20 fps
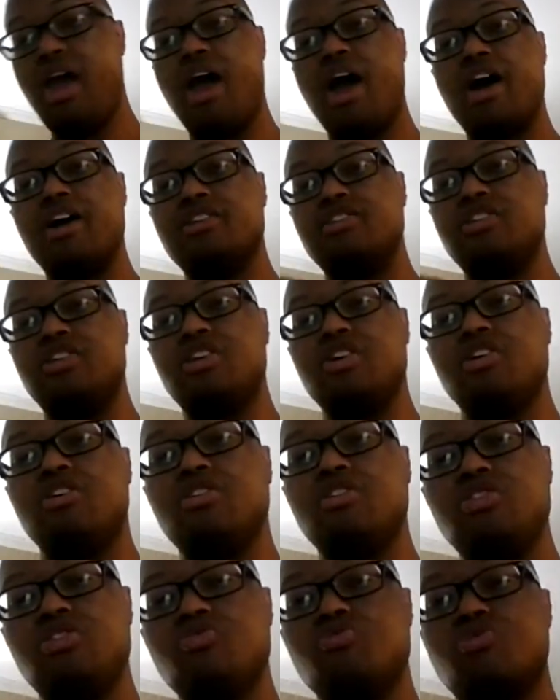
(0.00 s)
until
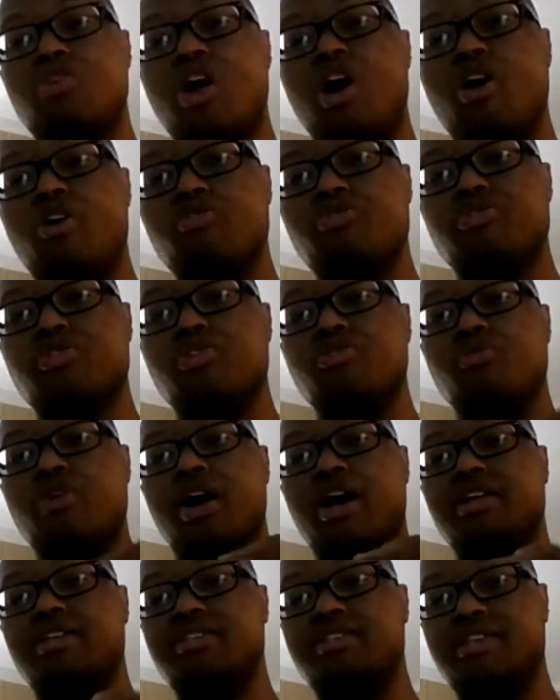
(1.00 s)
you go through
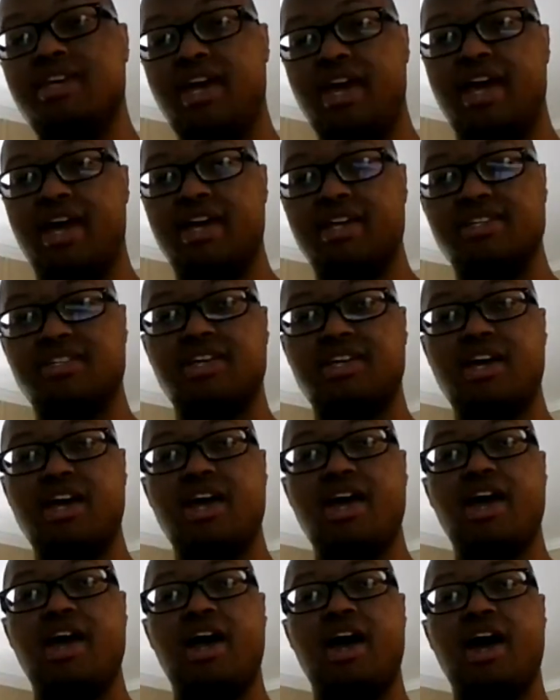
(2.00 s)
a test,
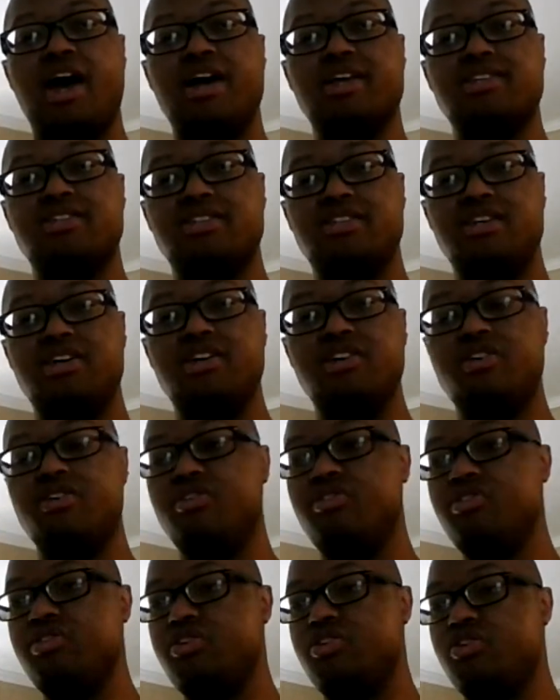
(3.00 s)

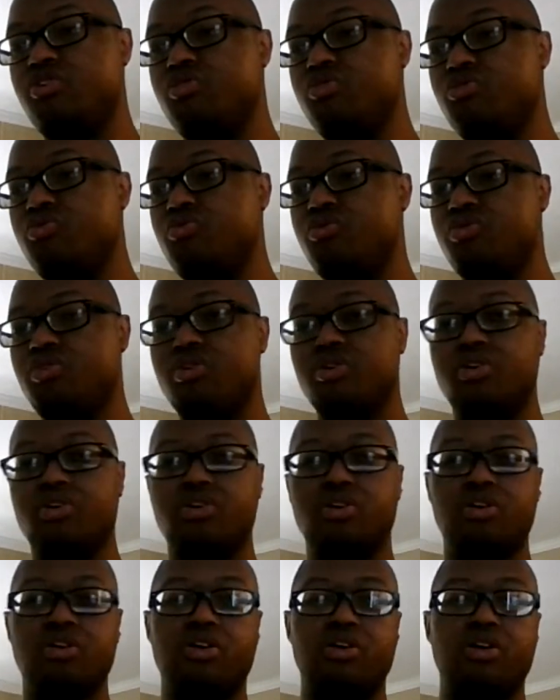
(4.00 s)
until you
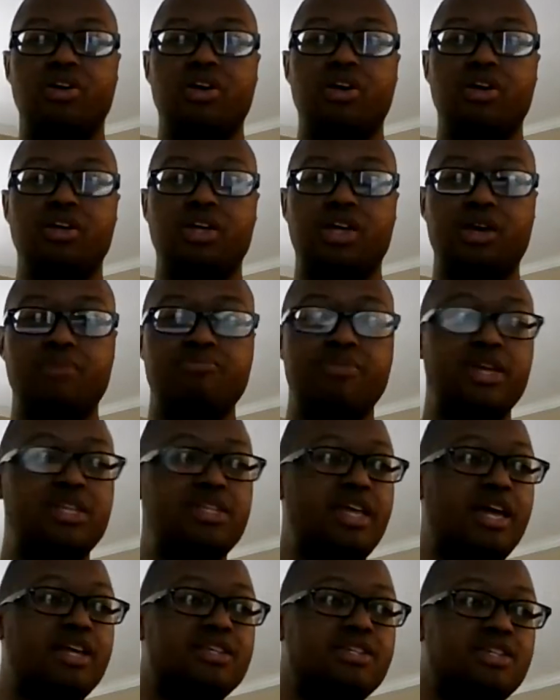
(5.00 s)
commit
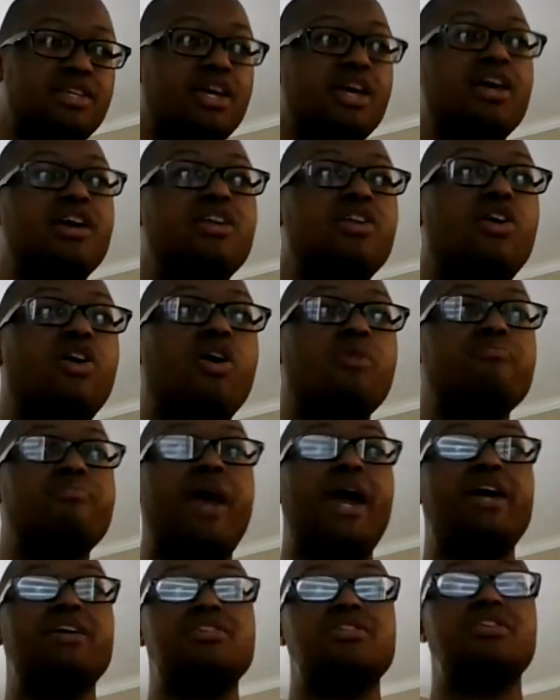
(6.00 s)
that sin or
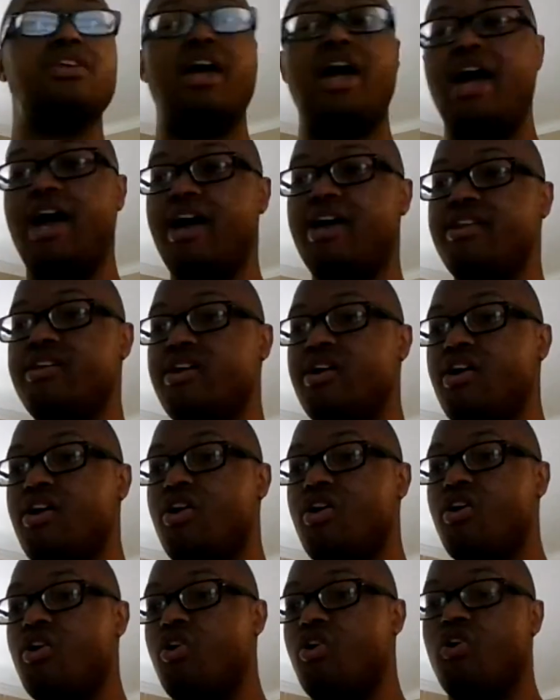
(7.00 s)
backslide,
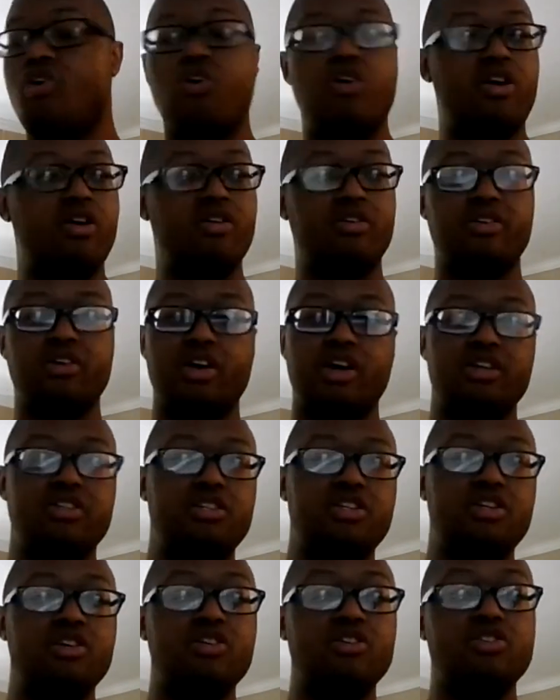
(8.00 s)
or
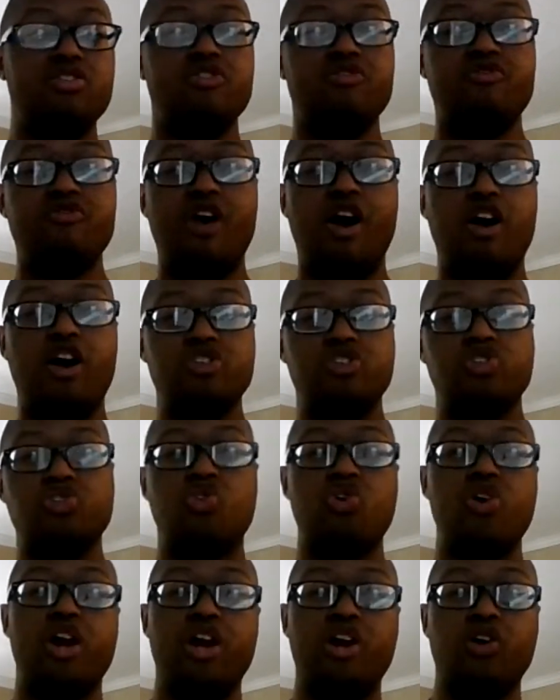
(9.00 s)
until you fall
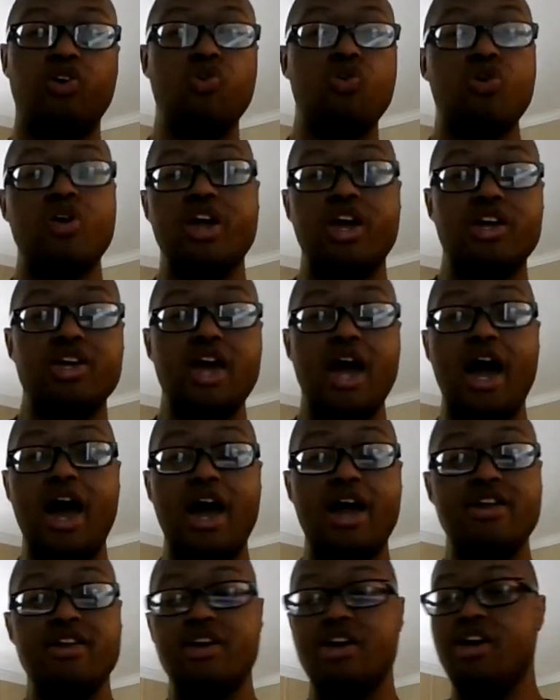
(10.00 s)
short in the glory of
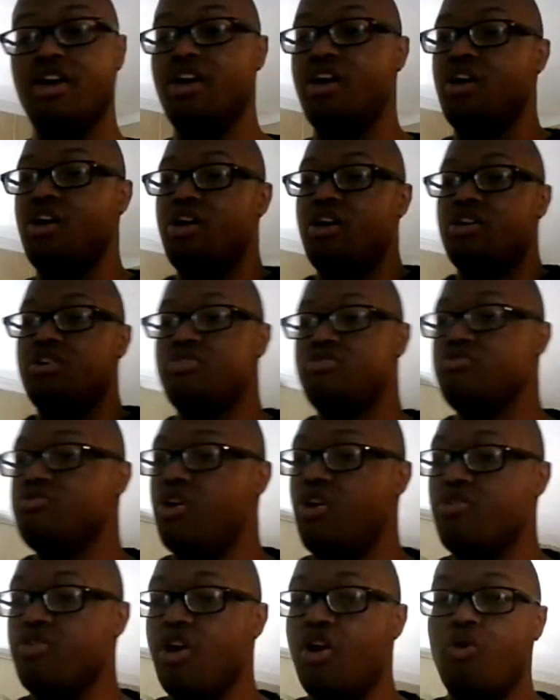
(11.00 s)
God, you
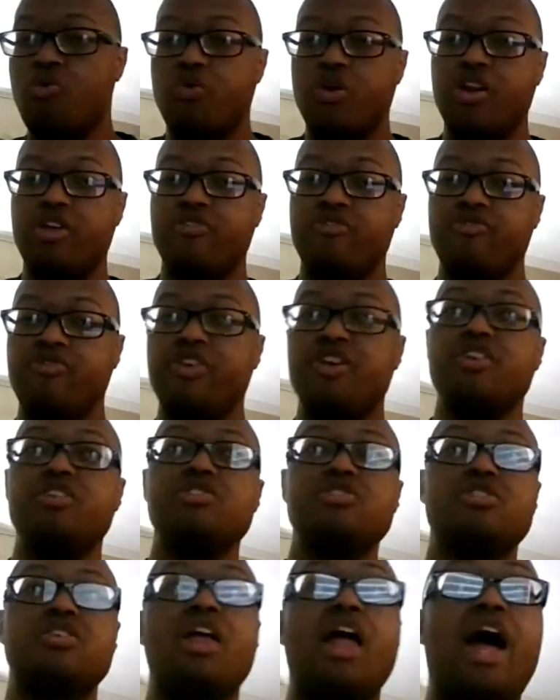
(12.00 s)
don't know what it
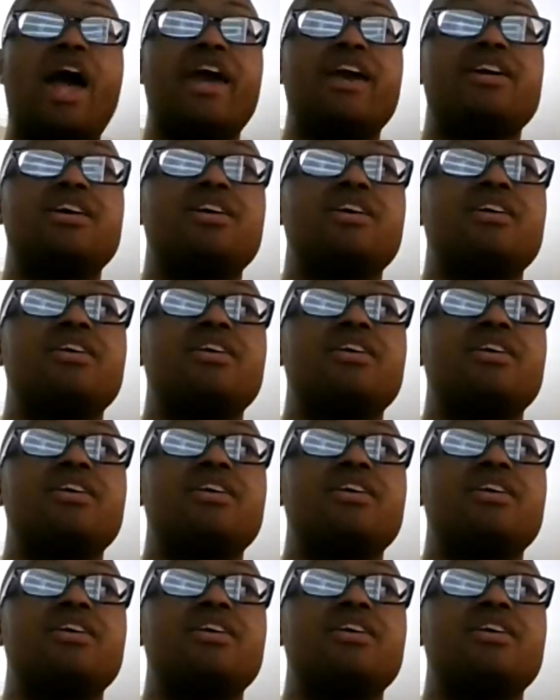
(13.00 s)
feels like